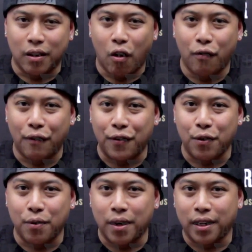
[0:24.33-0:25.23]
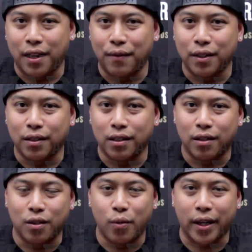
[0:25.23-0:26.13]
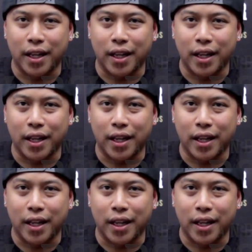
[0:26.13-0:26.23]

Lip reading: overview and give you a little quick